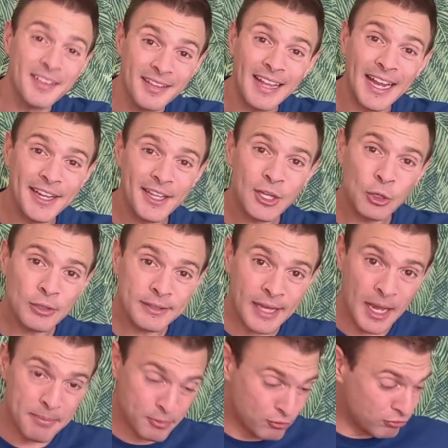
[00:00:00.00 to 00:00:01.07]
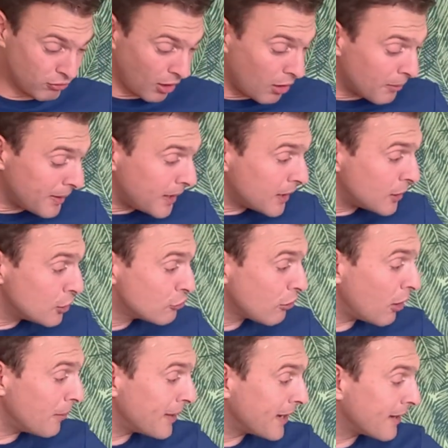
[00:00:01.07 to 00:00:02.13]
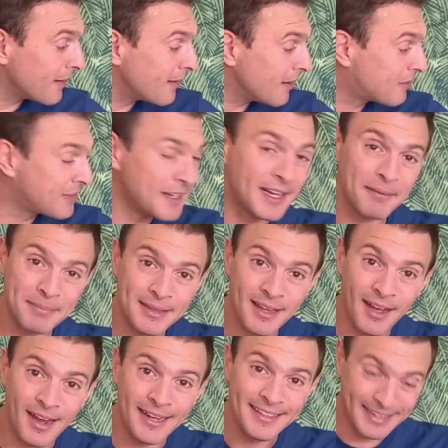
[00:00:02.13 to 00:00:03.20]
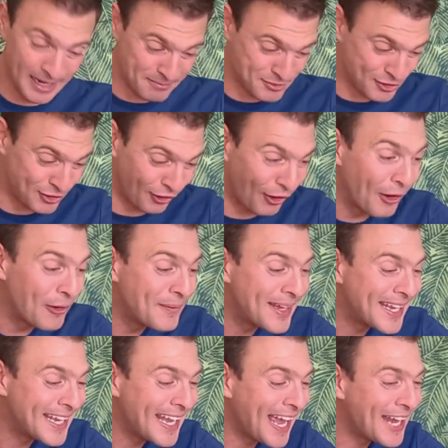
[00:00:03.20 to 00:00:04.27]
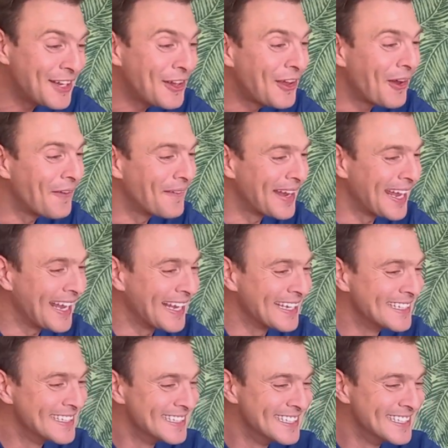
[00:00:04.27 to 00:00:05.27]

And it could keep growing and growing if the number line kept going and going.